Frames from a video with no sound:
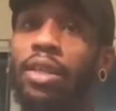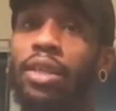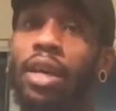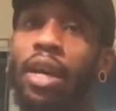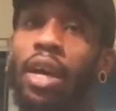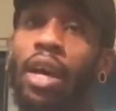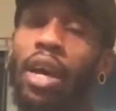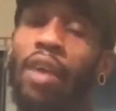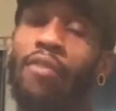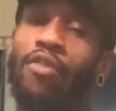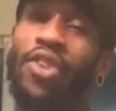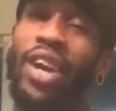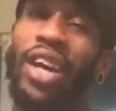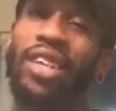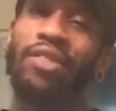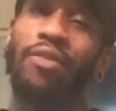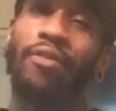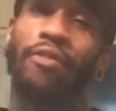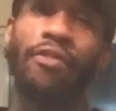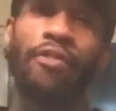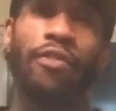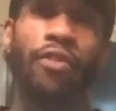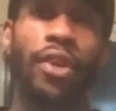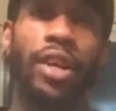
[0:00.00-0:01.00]
If you got some
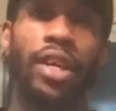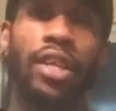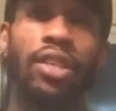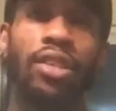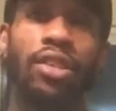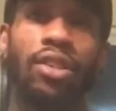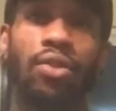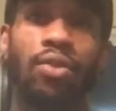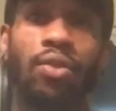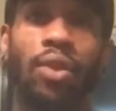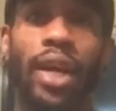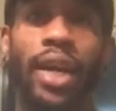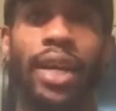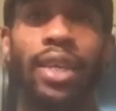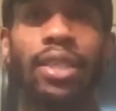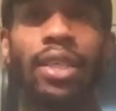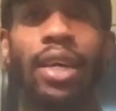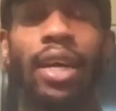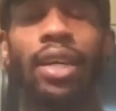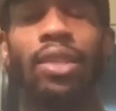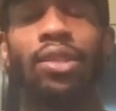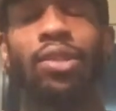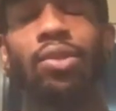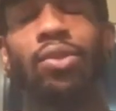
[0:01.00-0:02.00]
friends who like
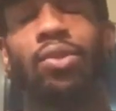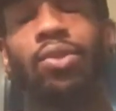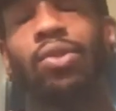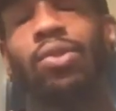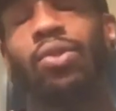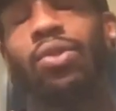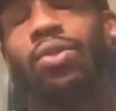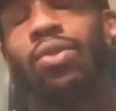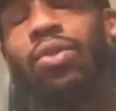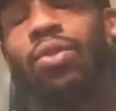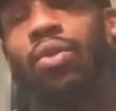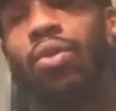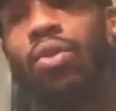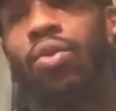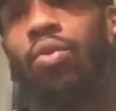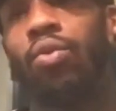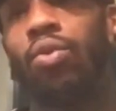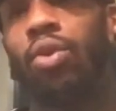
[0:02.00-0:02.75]
tattoos and who